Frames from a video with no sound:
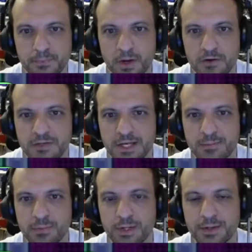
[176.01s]
after that
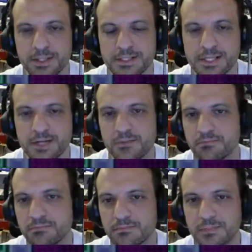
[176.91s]
period, so
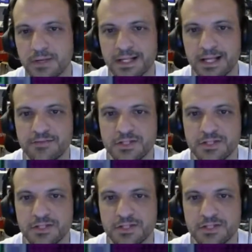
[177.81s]
I'll have